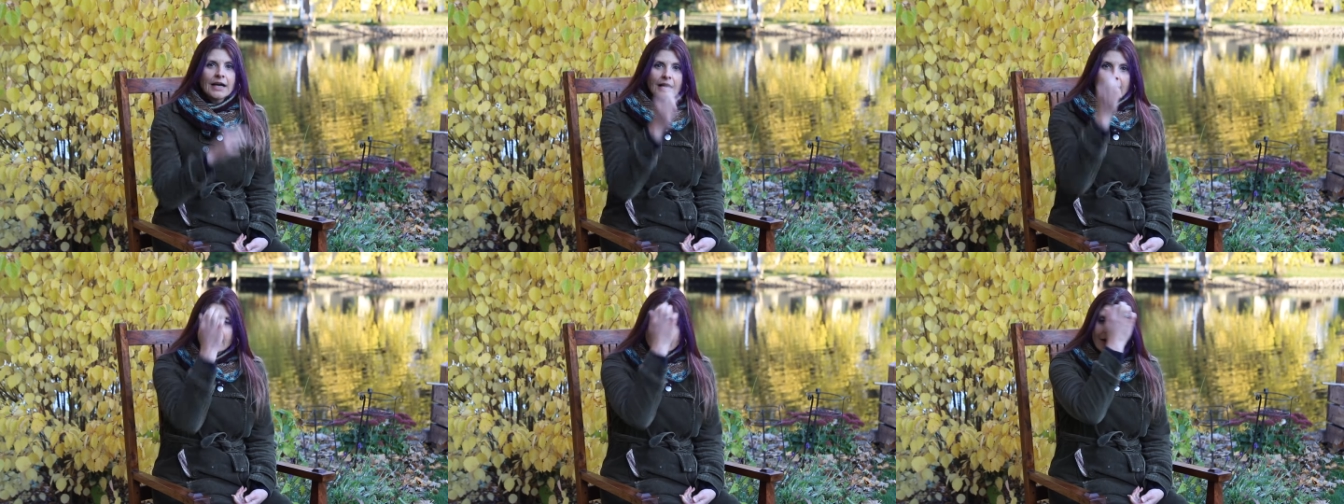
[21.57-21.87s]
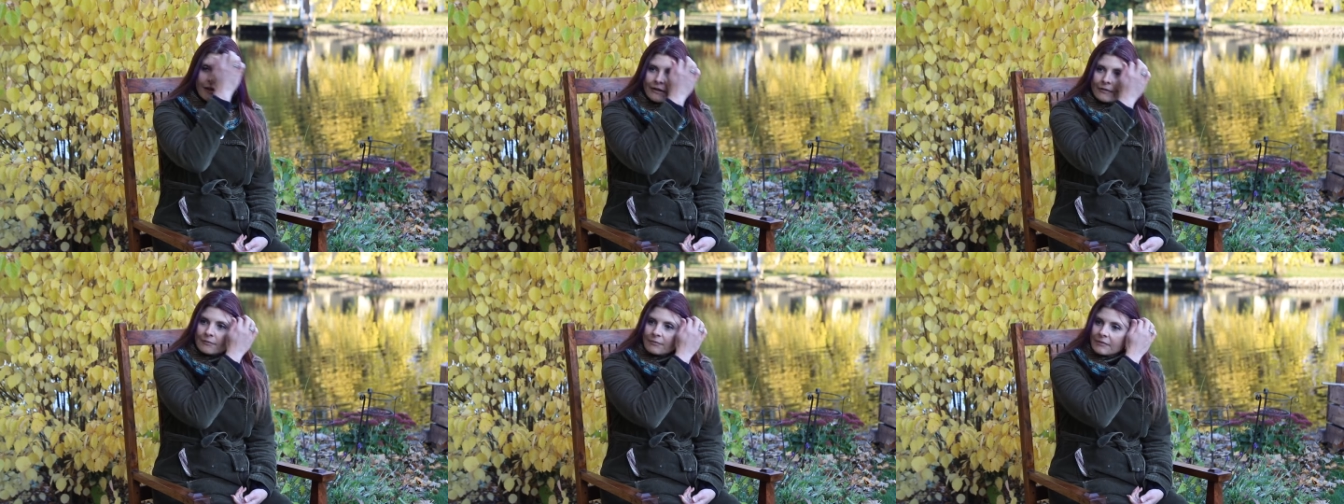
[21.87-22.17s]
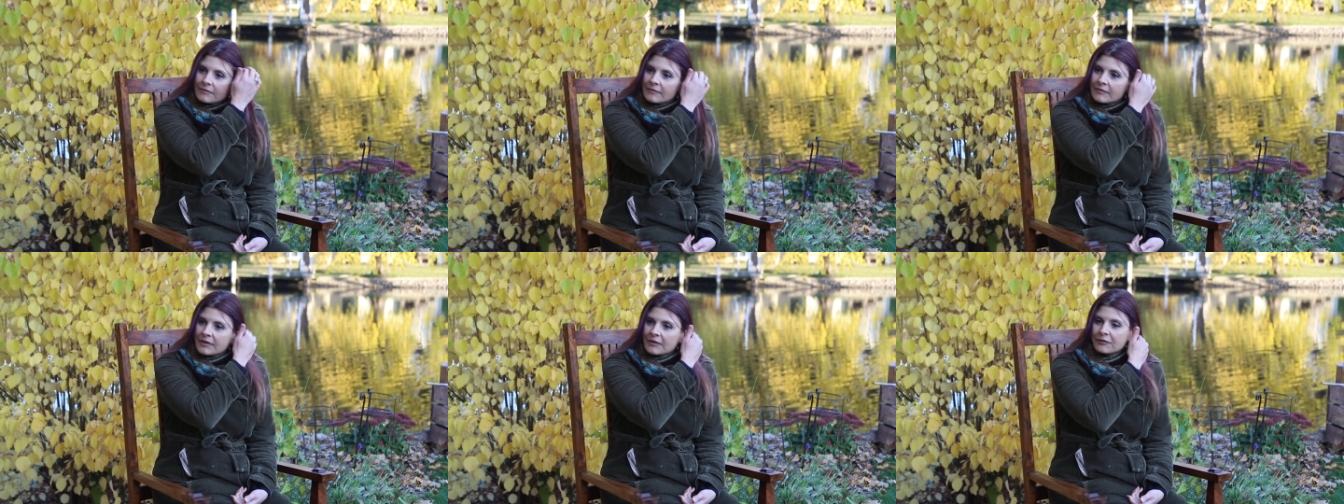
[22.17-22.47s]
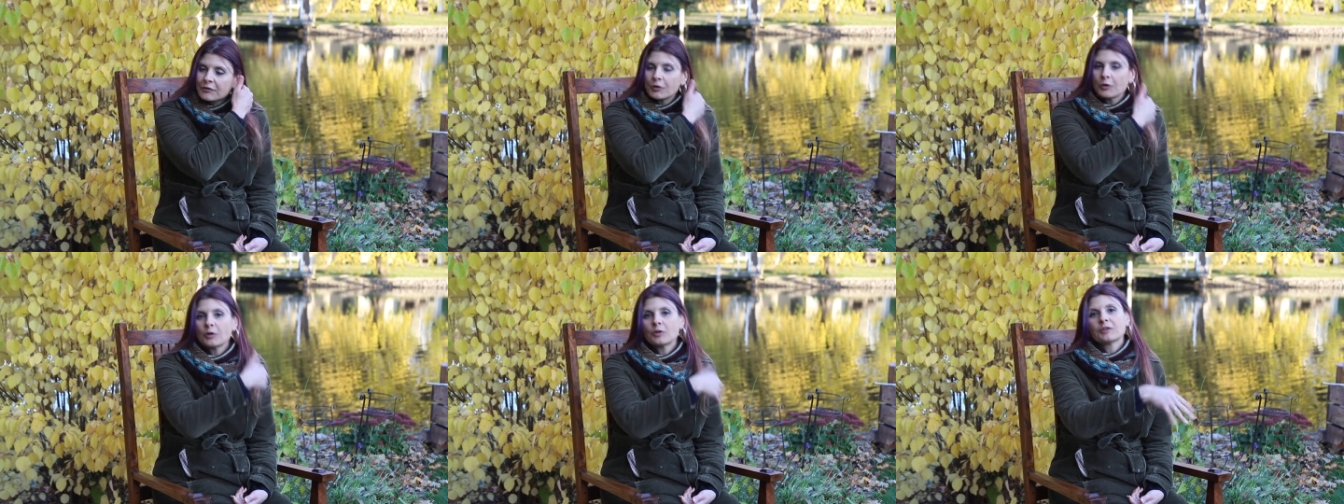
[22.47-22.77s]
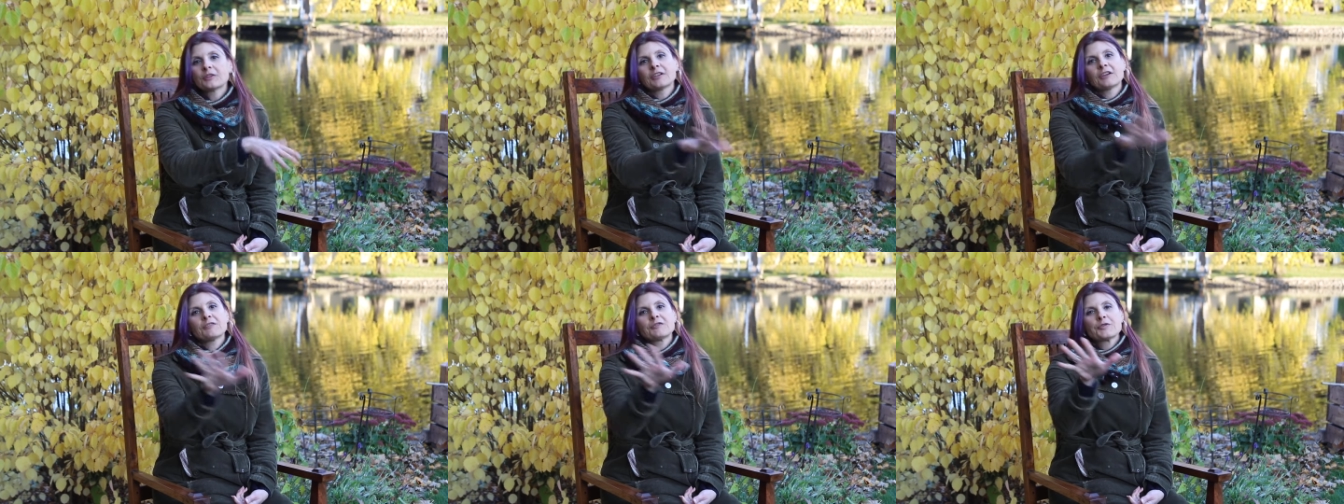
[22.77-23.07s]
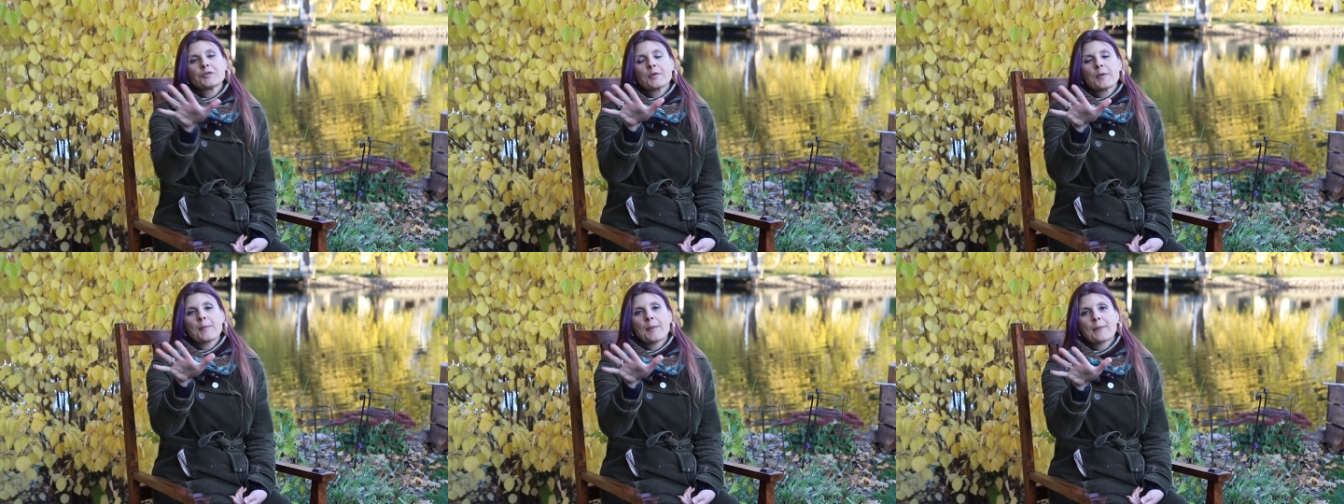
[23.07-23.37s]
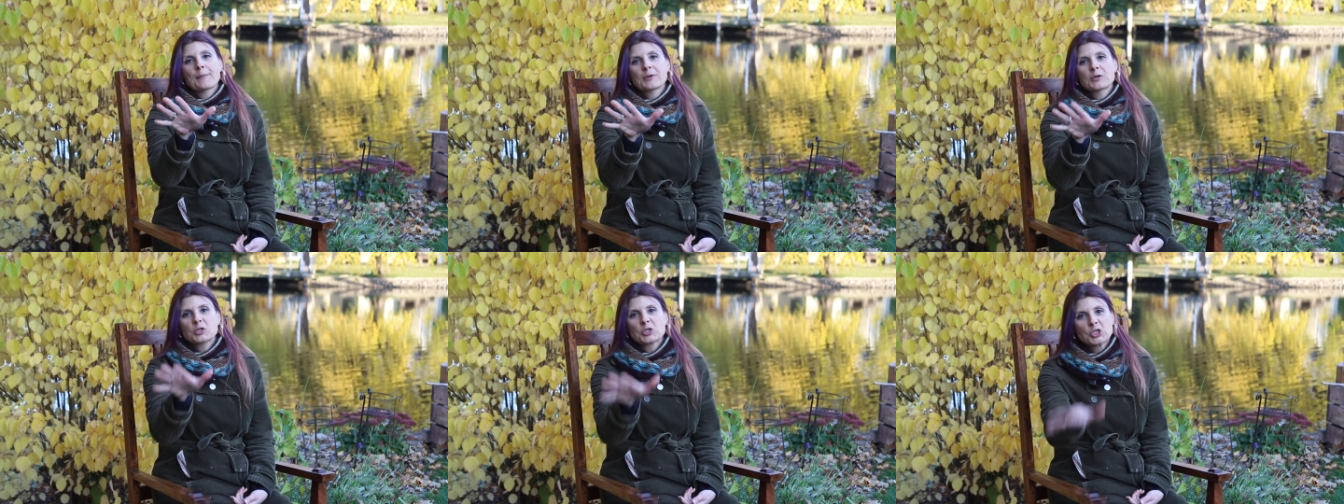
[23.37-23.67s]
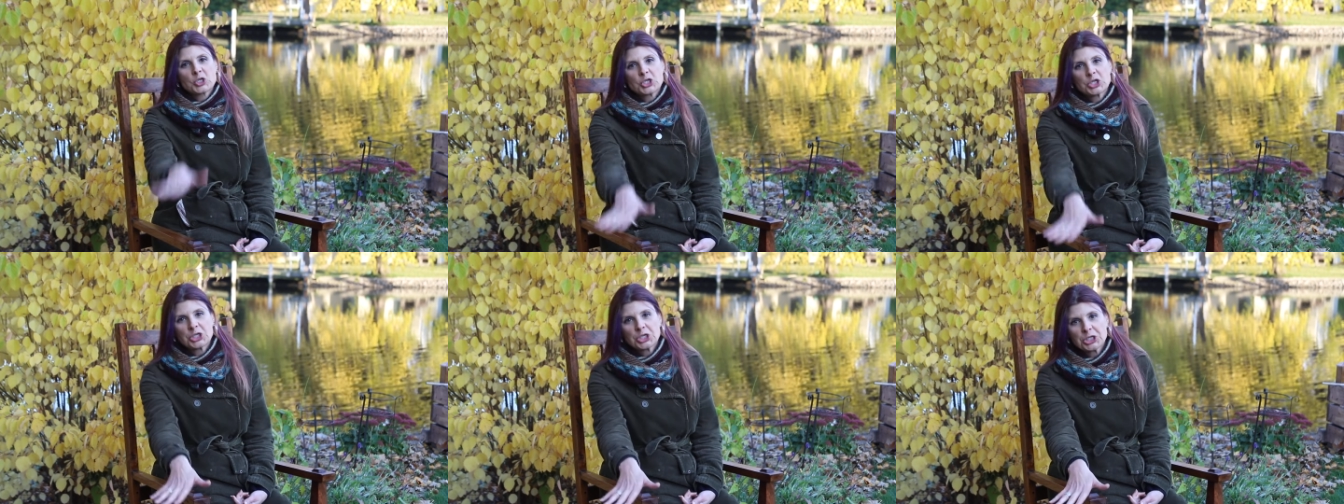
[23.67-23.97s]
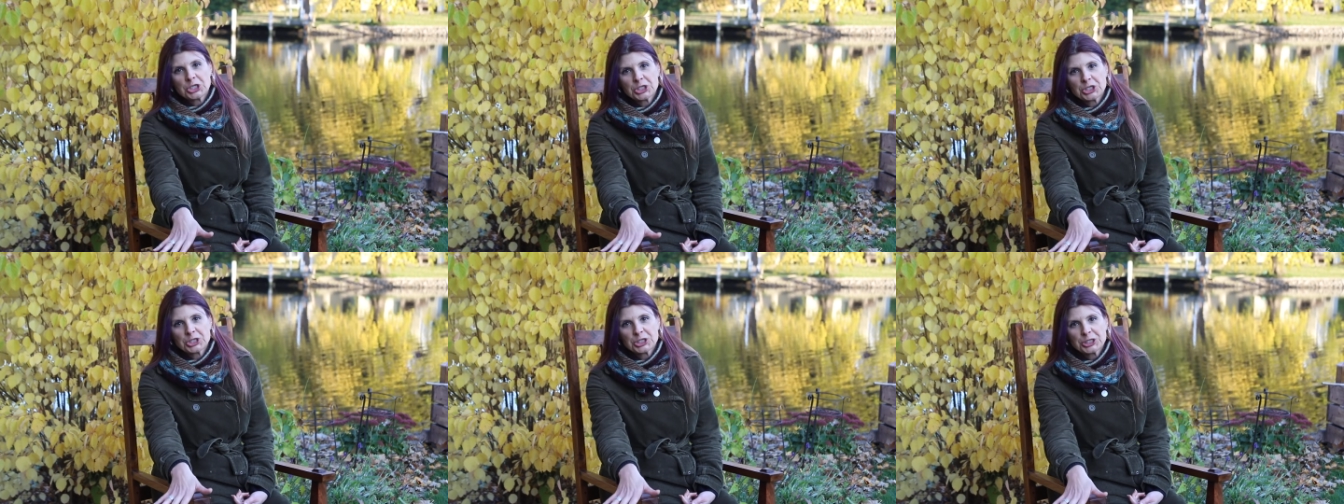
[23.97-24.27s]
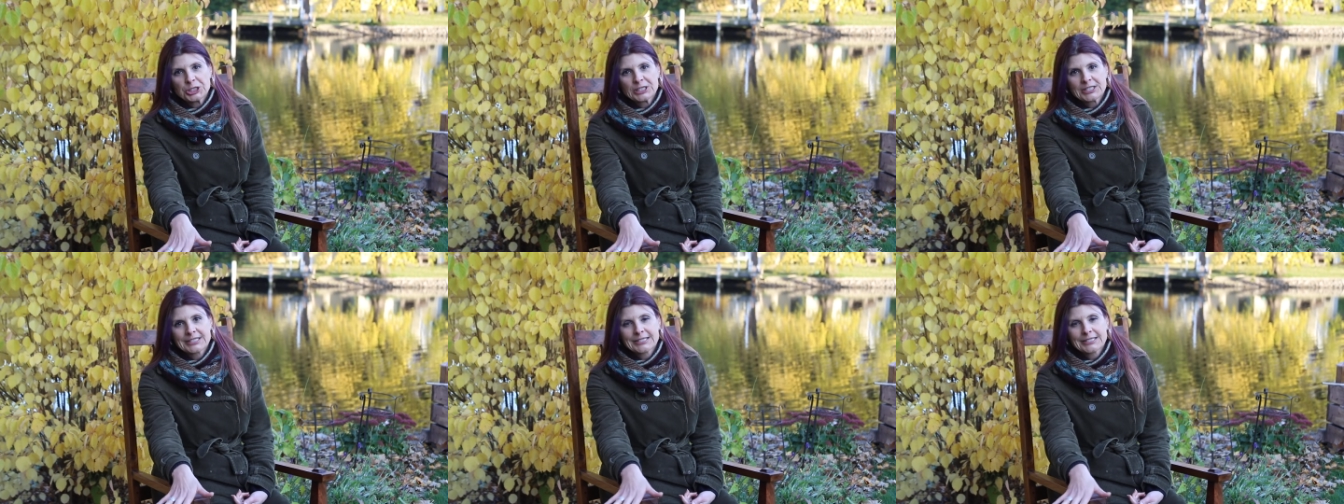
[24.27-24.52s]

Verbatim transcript: Um, if you're old enough to remember Cheers,